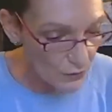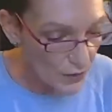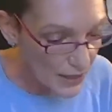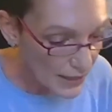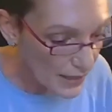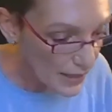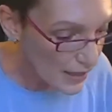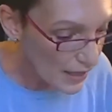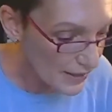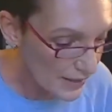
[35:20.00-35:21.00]
really
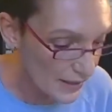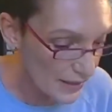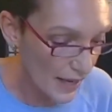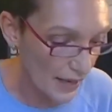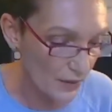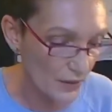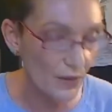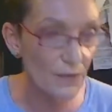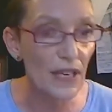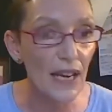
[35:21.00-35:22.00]
nice account
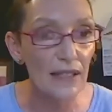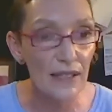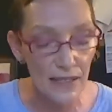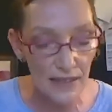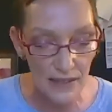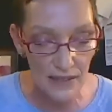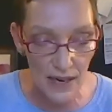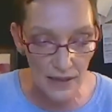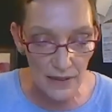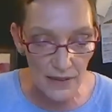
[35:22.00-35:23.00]
of Nancy
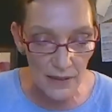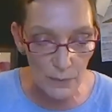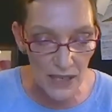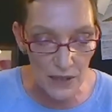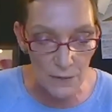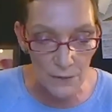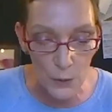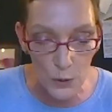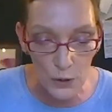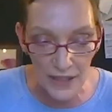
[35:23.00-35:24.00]
Stark Smith
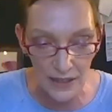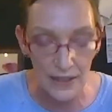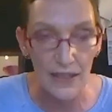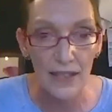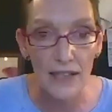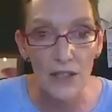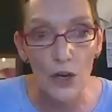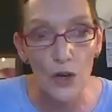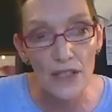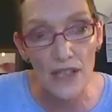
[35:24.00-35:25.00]
falling in
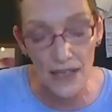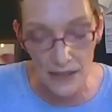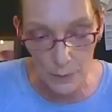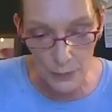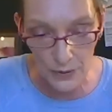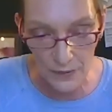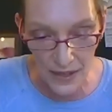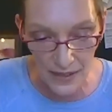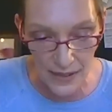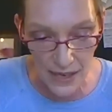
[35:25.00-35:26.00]
contact
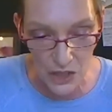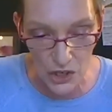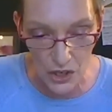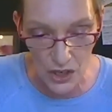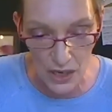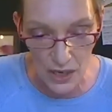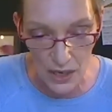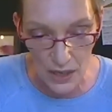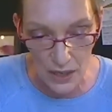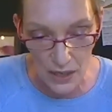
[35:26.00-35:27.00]
improvisation.
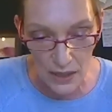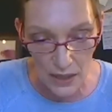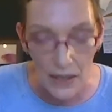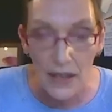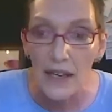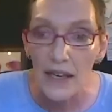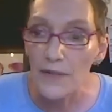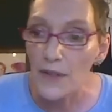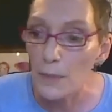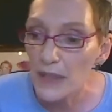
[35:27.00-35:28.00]

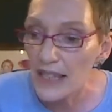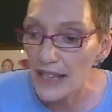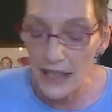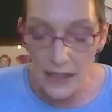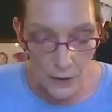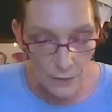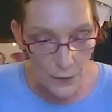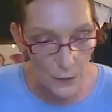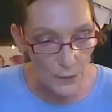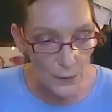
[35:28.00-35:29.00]
If the beginning of
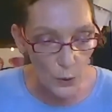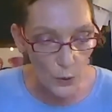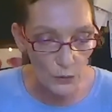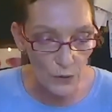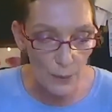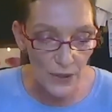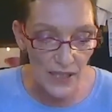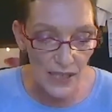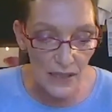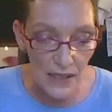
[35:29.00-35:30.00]
the fall
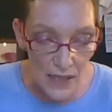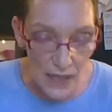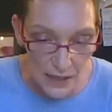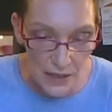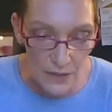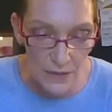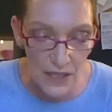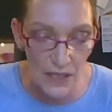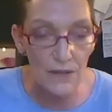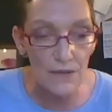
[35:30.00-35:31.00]
represents the
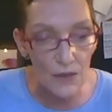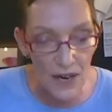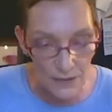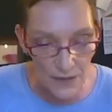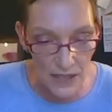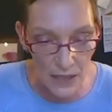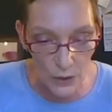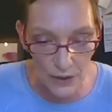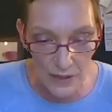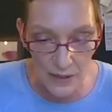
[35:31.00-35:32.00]
activity of gravity
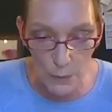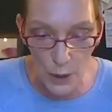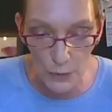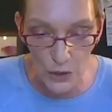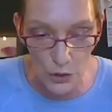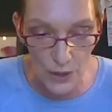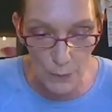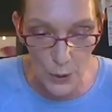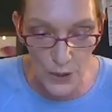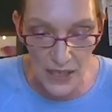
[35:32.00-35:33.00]
on this momentary
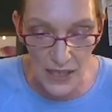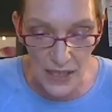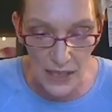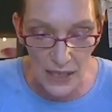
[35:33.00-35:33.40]
body,